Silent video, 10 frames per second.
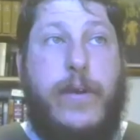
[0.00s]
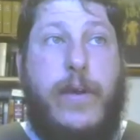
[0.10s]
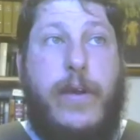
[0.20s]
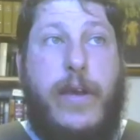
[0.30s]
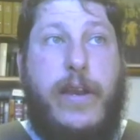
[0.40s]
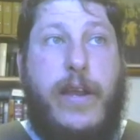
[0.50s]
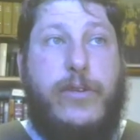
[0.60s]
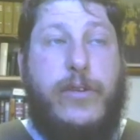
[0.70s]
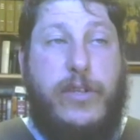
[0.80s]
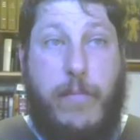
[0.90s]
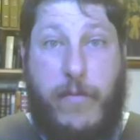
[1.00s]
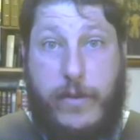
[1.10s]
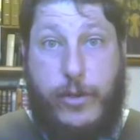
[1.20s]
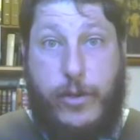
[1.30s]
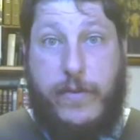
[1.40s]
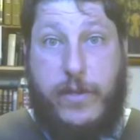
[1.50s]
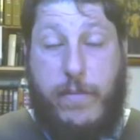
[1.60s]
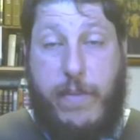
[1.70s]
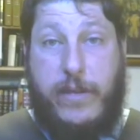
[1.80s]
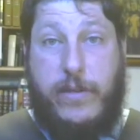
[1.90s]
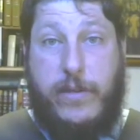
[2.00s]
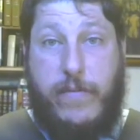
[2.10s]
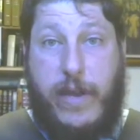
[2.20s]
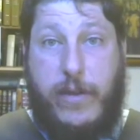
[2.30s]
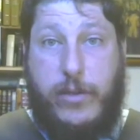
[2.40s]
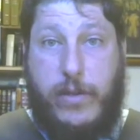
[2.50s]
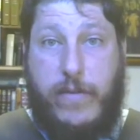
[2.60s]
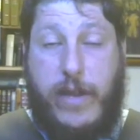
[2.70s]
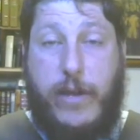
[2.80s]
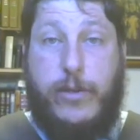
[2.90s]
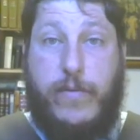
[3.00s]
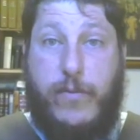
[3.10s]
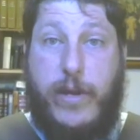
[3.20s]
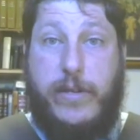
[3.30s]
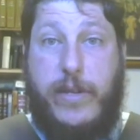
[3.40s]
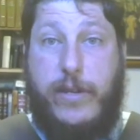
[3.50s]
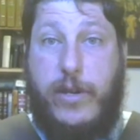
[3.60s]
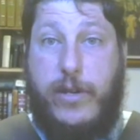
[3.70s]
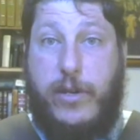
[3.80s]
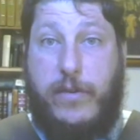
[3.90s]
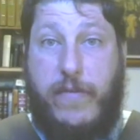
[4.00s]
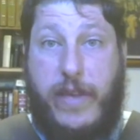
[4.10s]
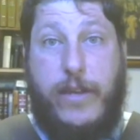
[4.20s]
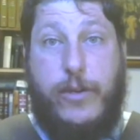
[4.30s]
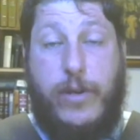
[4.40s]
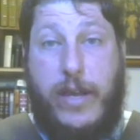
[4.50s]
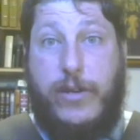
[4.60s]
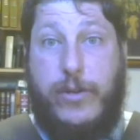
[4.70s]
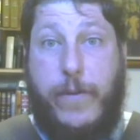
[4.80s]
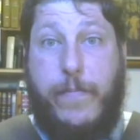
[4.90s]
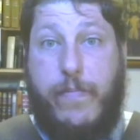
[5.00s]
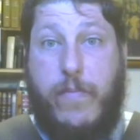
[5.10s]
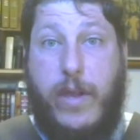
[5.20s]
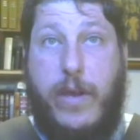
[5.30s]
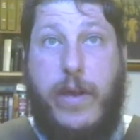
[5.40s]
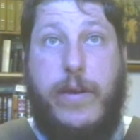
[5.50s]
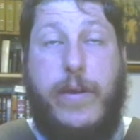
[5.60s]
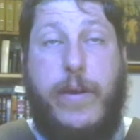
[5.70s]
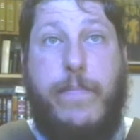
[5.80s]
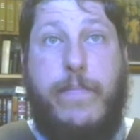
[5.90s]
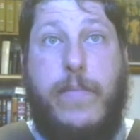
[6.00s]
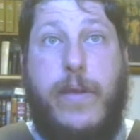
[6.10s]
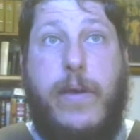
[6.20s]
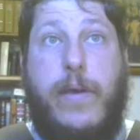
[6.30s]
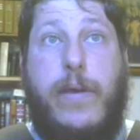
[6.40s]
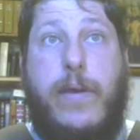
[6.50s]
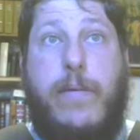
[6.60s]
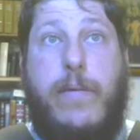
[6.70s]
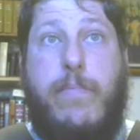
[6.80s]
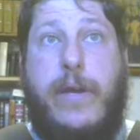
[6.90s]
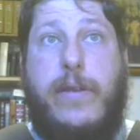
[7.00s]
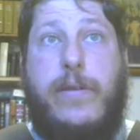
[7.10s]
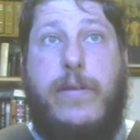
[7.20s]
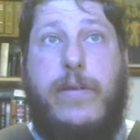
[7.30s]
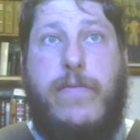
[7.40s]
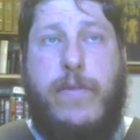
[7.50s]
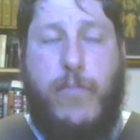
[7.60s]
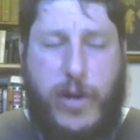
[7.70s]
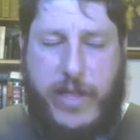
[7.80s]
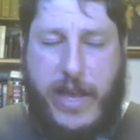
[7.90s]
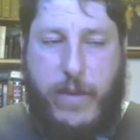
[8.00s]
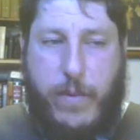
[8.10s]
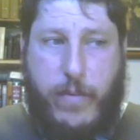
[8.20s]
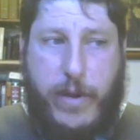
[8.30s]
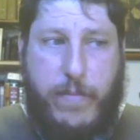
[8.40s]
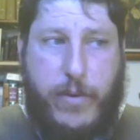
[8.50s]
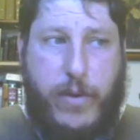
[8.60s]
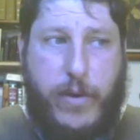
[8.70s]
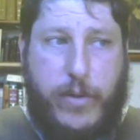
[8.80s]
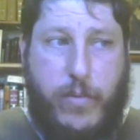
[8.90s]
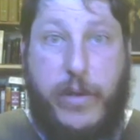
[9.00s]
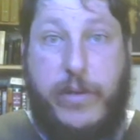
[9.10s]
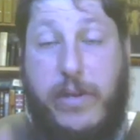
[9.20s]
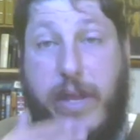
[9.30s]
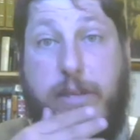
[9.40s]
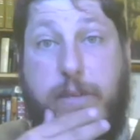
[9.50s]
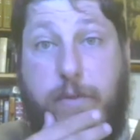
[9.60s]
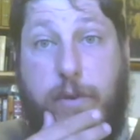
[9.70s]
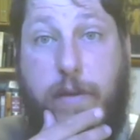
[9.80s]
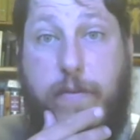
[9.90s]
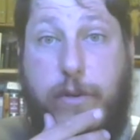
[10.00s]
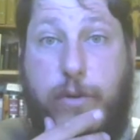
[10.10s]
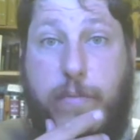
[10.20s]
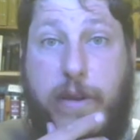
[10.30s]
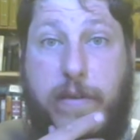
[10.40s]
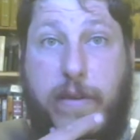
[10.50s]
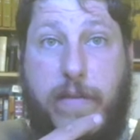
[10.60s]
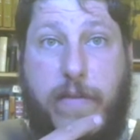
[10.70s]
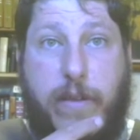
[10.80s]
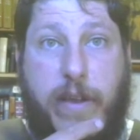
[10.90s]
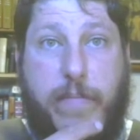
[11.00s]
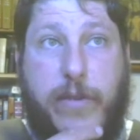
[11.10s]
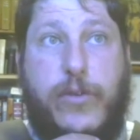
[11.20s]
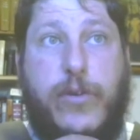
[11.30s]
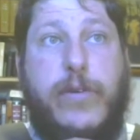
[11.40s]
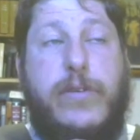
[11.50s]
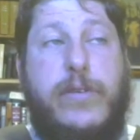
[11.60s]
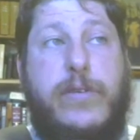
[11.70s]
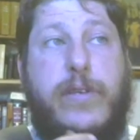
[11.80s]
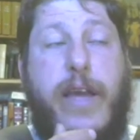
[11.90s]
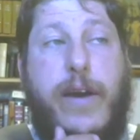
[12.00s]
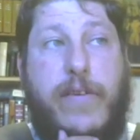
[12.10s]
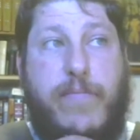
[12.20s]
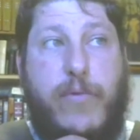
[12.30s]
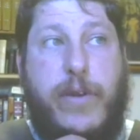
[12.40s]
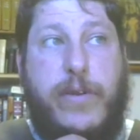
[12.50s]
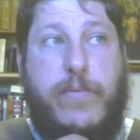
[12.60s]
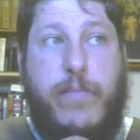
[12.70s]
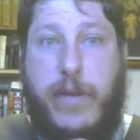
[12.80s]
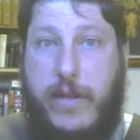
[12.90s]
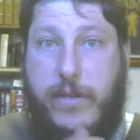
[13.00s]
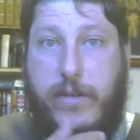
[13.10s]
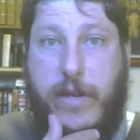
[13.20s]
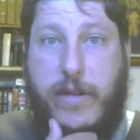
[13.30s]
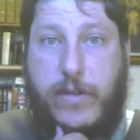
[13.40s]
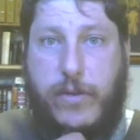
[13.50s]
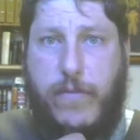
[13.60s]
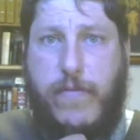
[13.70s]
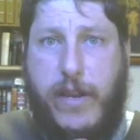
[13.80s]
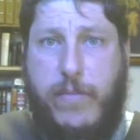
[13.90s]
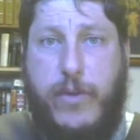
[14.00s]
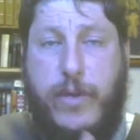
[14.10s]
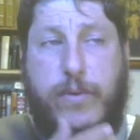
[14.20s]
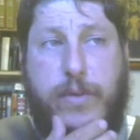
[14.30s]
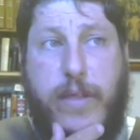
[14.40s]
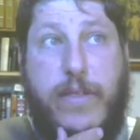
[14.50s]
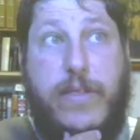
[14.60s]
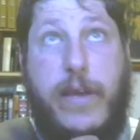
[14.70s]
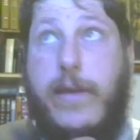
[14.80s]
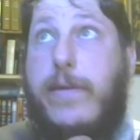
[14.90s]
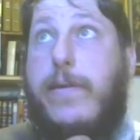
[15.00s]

and actually some of it serves as the basis of Council the Council of Trent's teaching on justification, actually. And um, but for the more on that, you want to read a book called The Works and Days of John Fisher by uh, Father Edmund Surtz. It's out of print, but it's, uh, still findable used, I think.